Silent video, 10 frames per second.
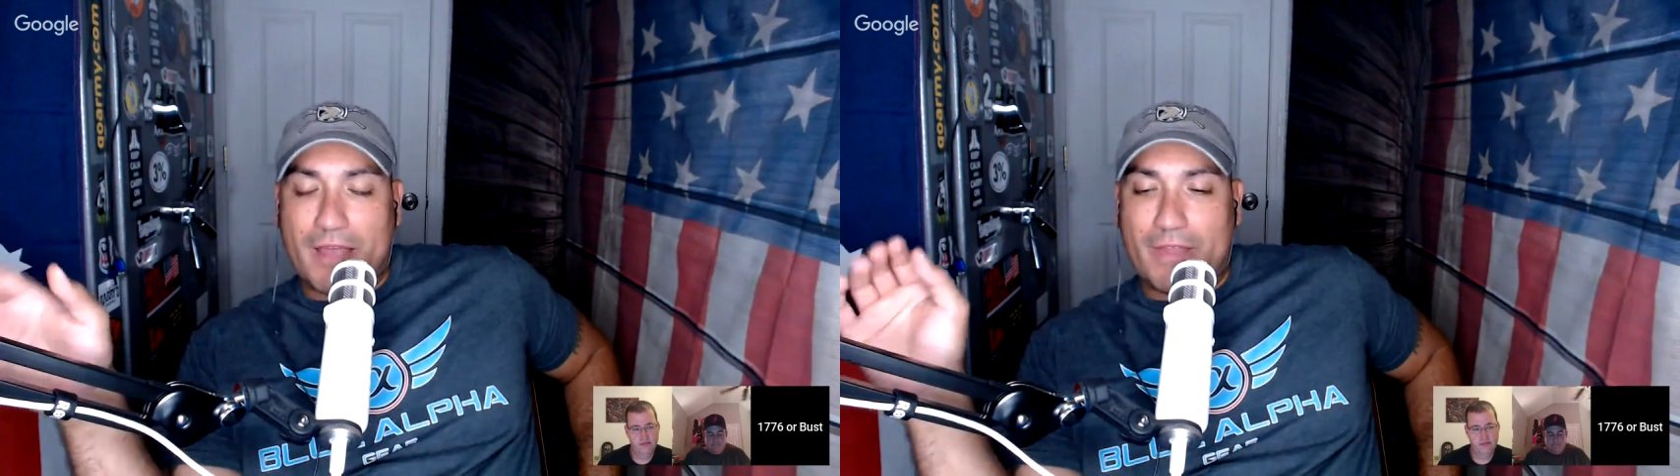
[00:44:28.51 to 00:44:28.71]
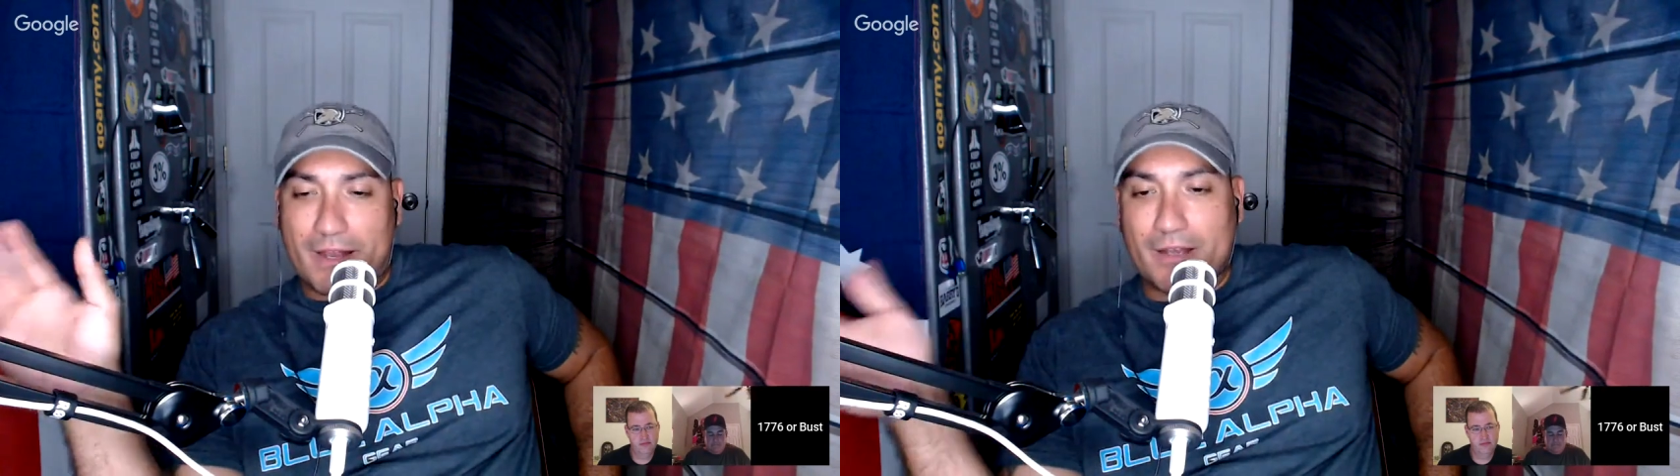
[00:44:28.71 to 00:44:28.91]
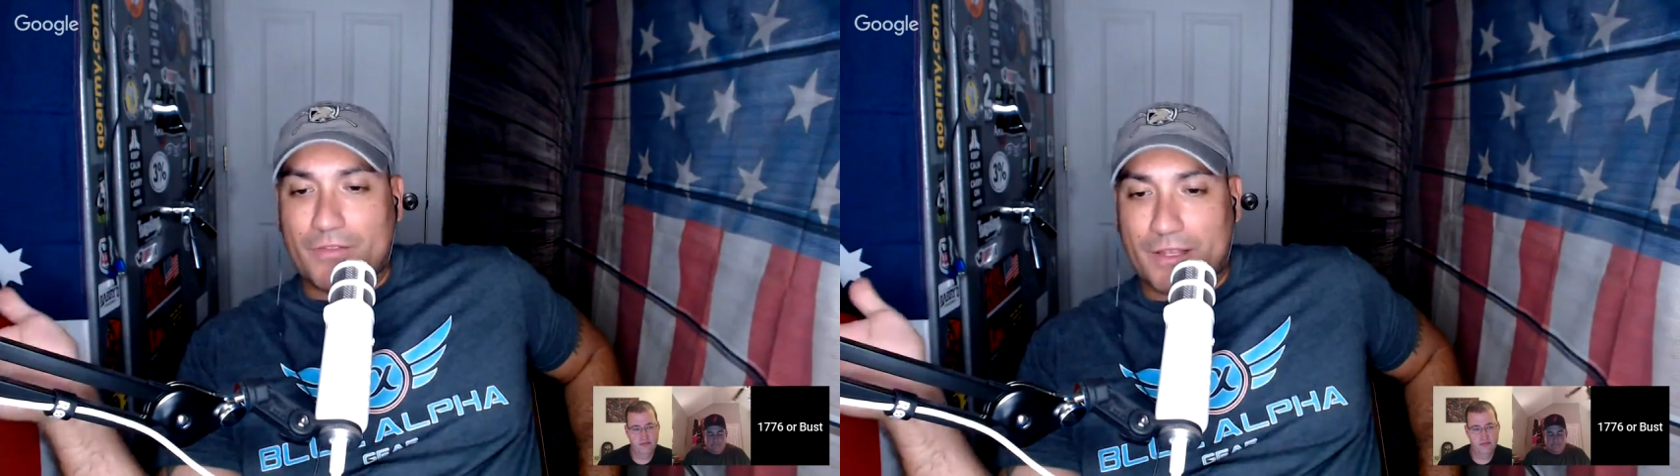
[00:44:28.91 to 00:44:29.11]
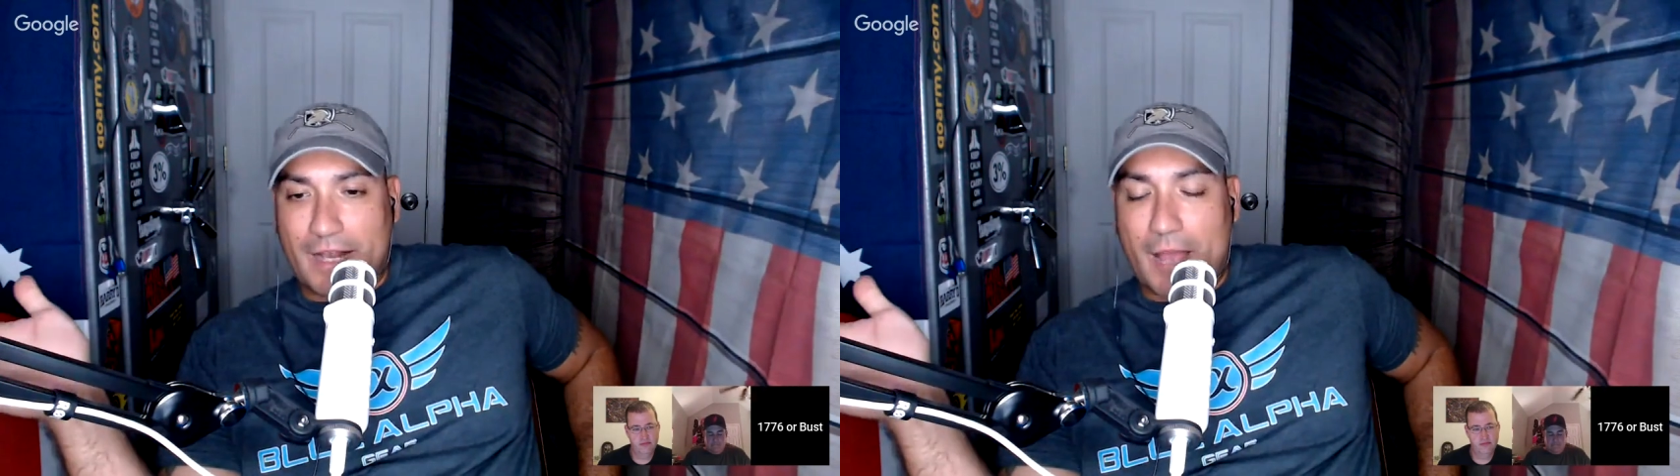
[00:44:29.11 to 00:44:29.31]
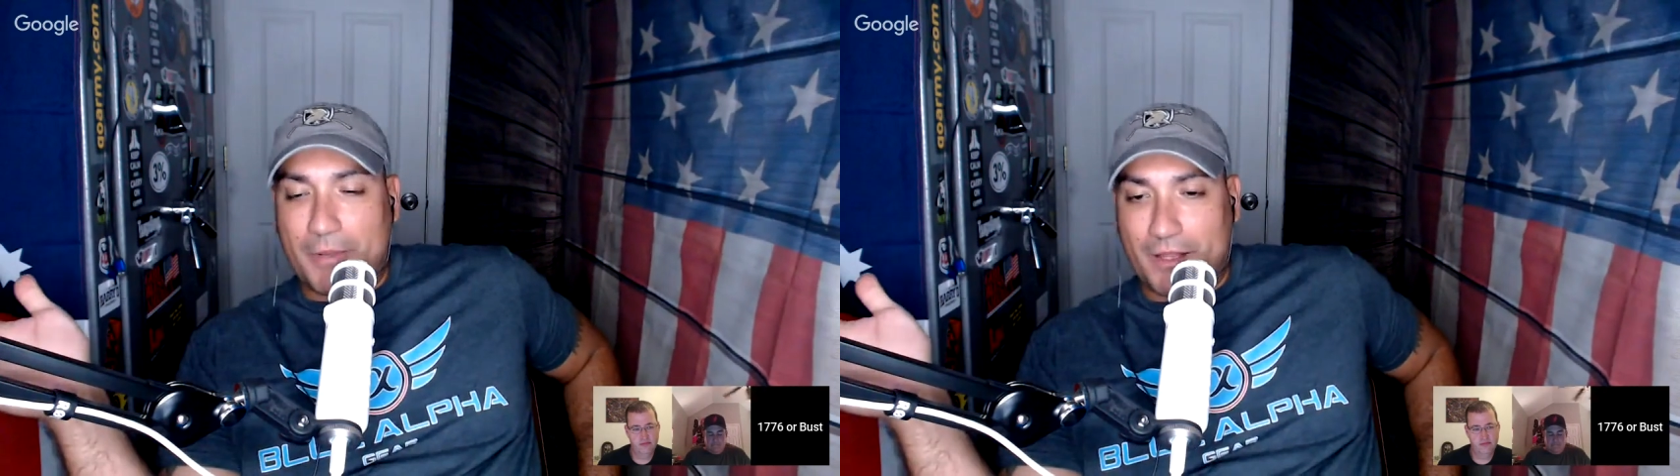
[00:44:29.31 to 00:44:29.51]
and that anything can
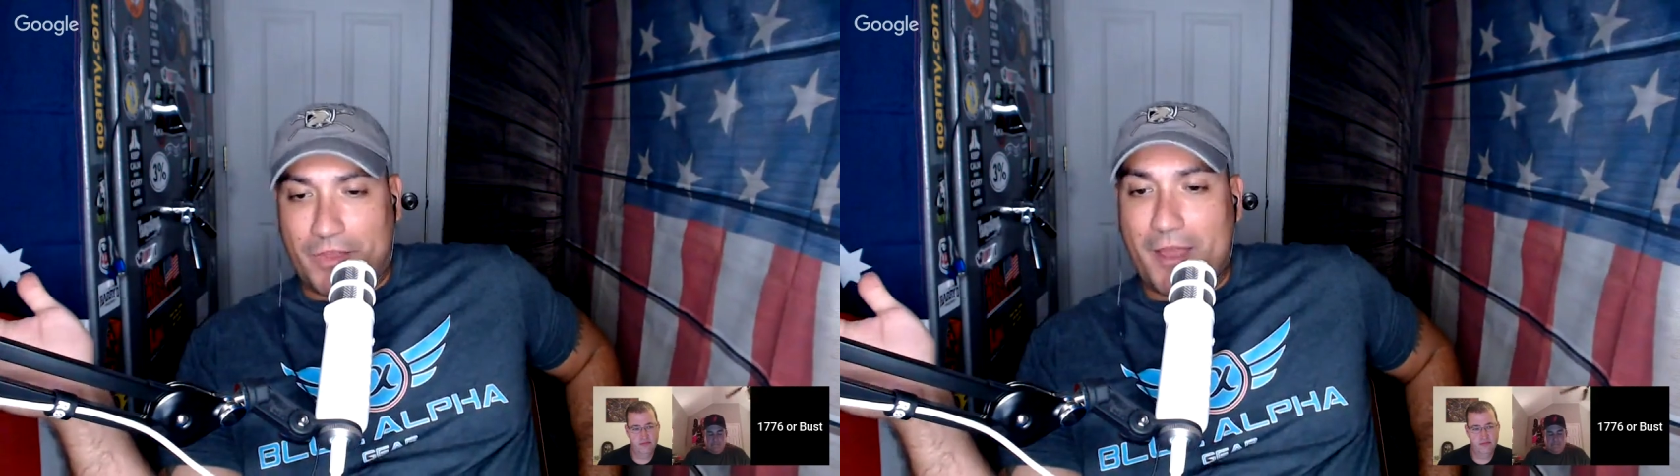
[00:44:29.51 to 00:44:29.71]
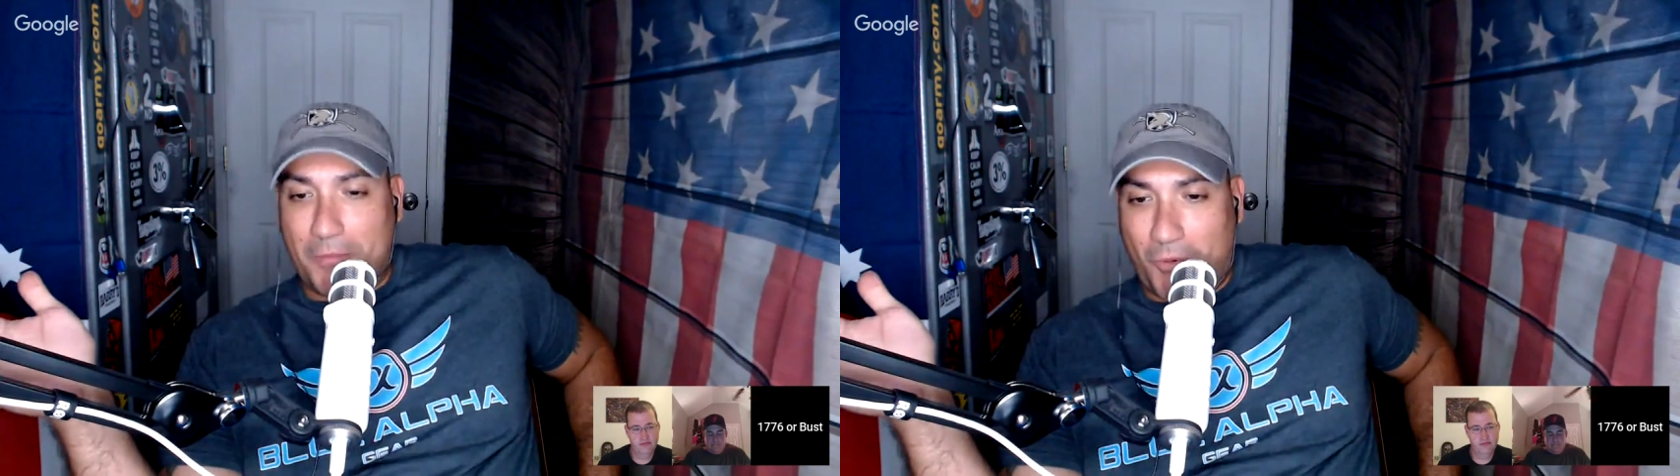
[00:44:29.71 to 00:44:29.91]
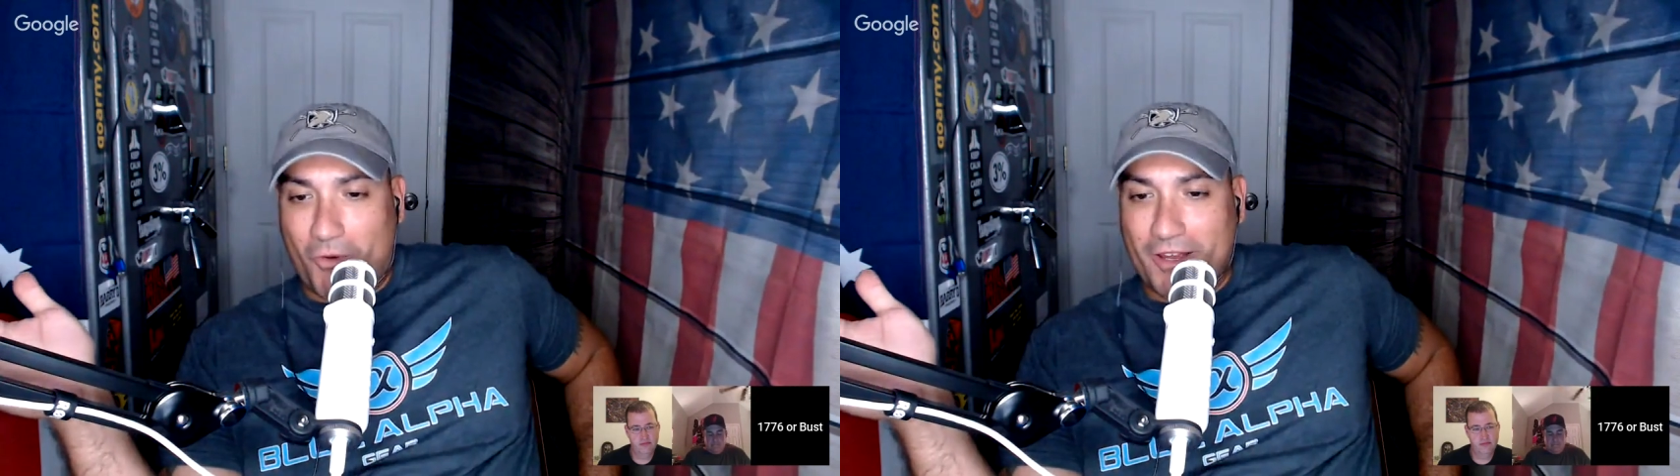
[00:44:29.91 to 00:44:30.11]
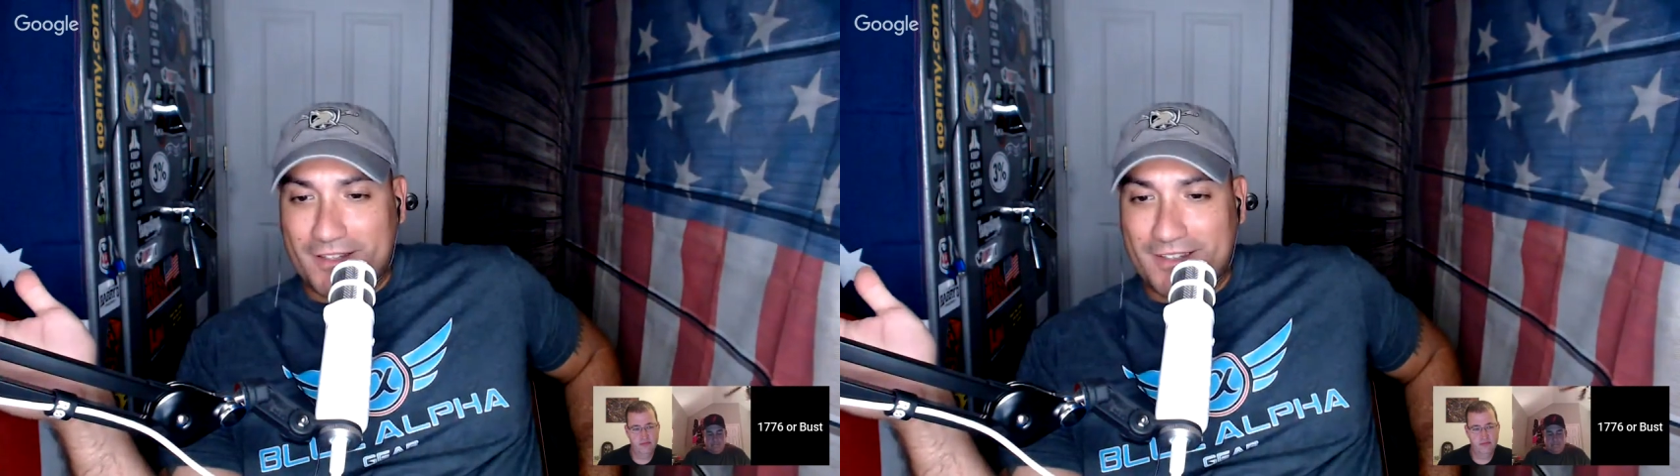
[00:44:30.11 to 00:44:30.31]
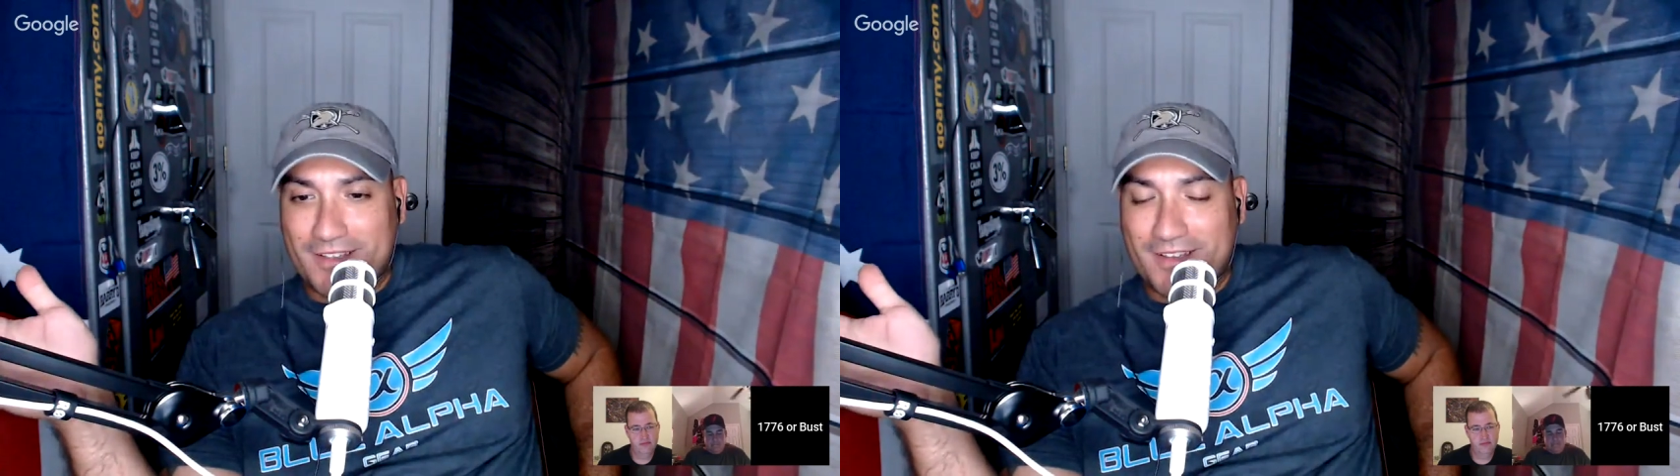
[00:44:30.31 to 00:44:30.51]
happen at that point.